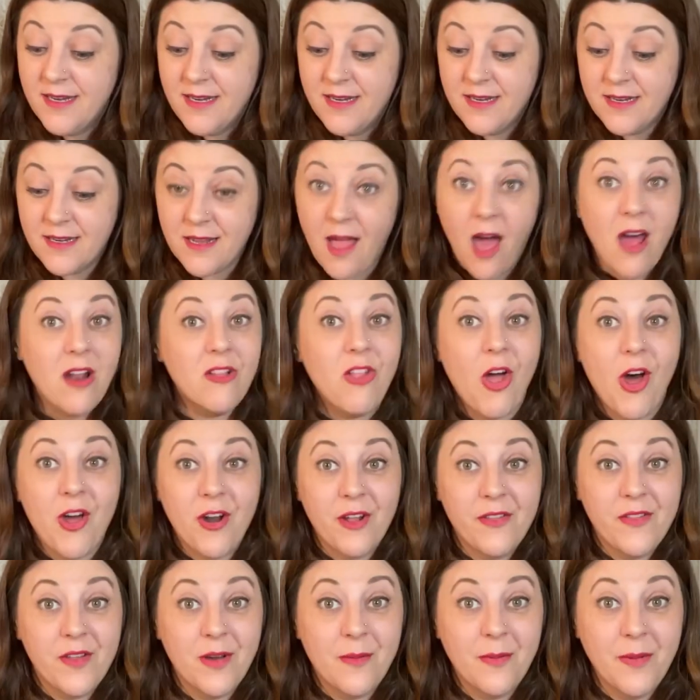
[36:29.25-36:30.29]
got a lot on
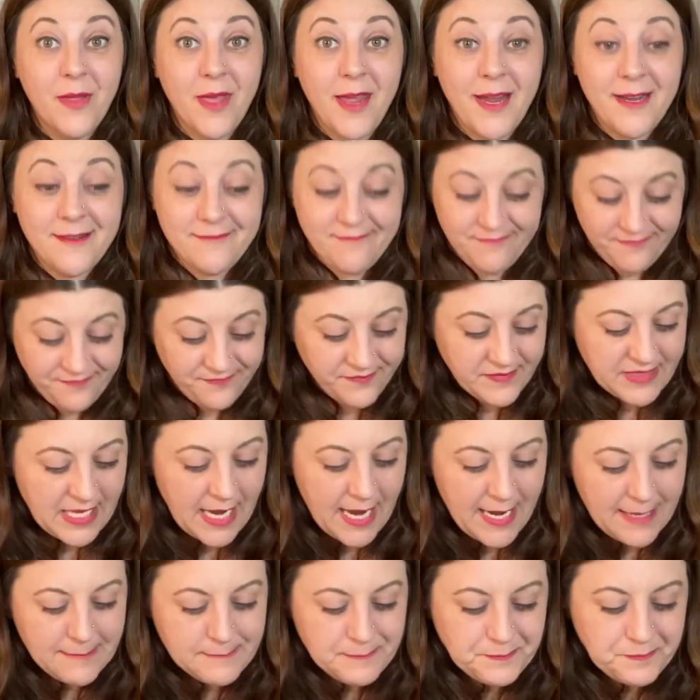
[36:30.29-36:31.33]
their plate,
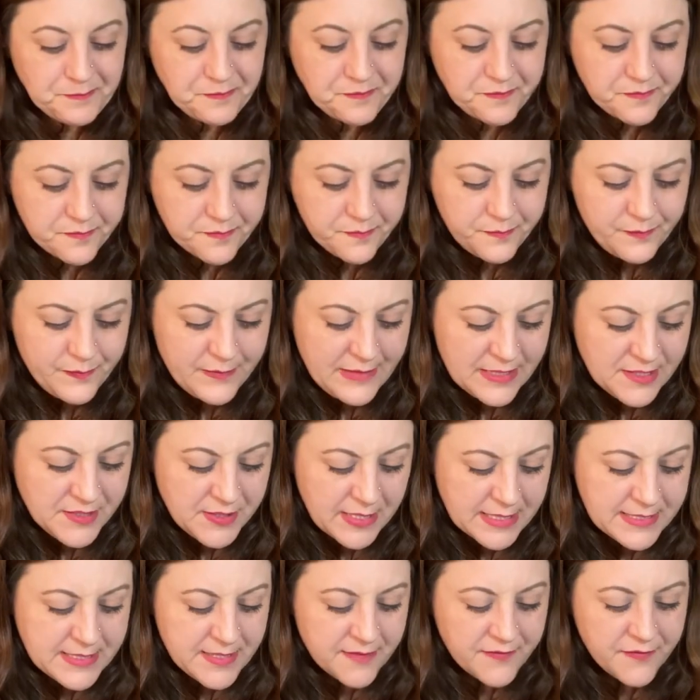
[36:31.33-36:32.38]
okay? So
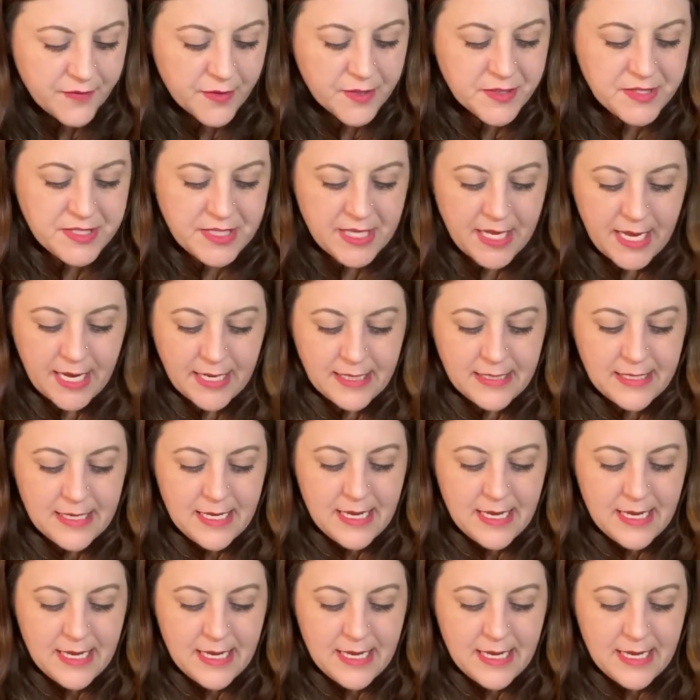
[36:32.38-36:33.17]
that's the first thing.